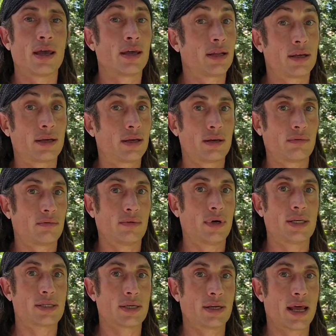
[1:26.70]
and it
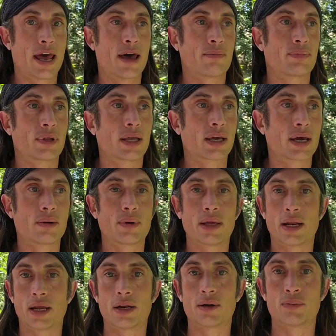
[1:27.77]
wasn't happening. I
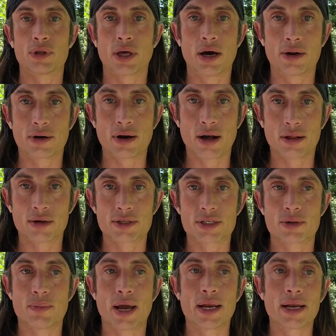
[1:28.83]
mean, I ended up with
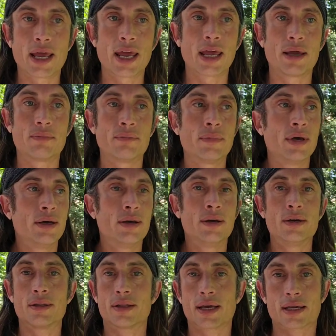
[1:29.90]
$100 to my name
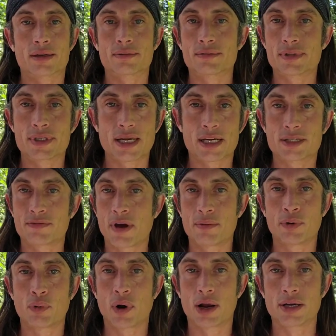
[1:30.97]
like 6
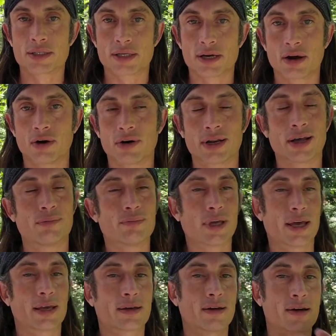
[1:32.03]
Februarys ago, and I'm
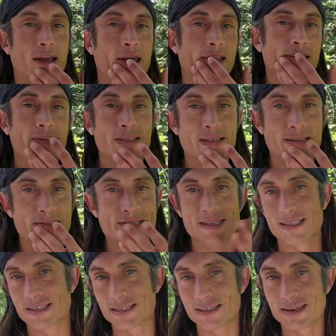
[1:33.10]
like, okay, this
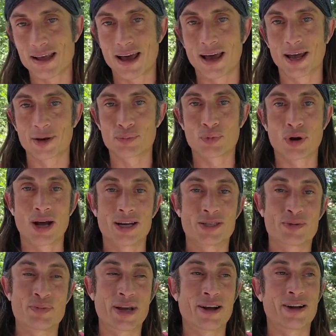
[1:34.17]
is not
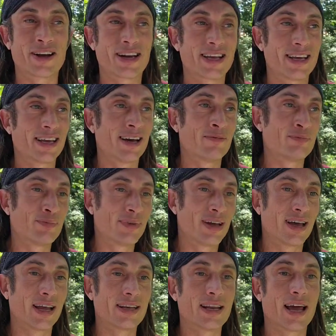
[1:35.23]
prosperity. I
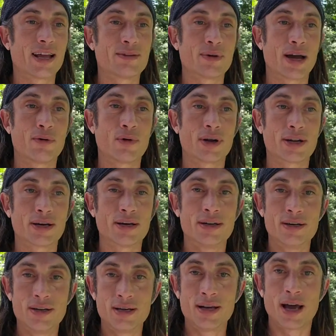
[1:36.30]
want
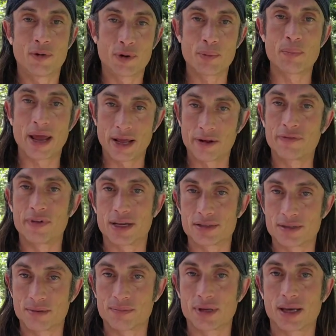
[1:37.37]
to
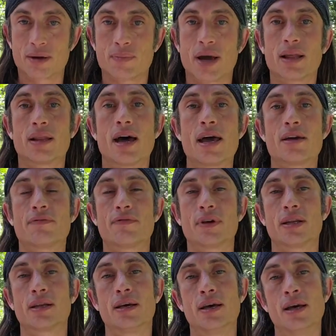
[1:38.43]
manifest something in my life.
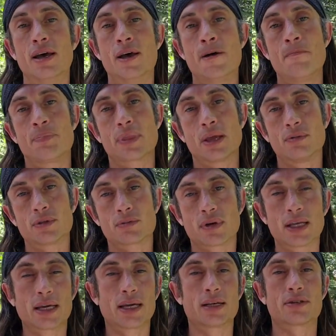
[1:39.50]
And it was
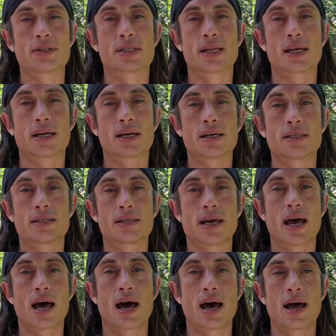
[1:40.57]
really interesting because
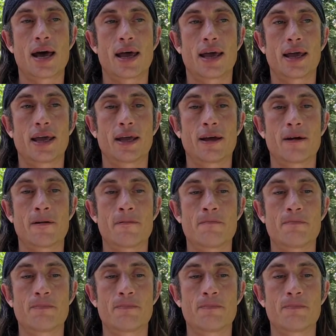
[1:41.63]
I,